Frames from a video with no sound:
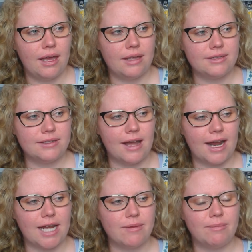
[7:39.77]
it's
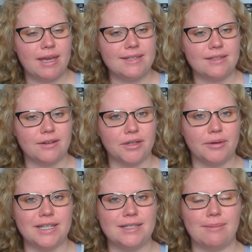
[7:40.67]
not going to be based on
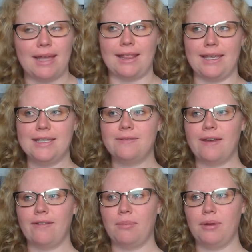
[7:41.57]
going to my least
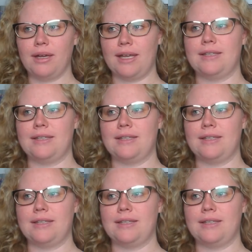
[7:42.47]
favorite book.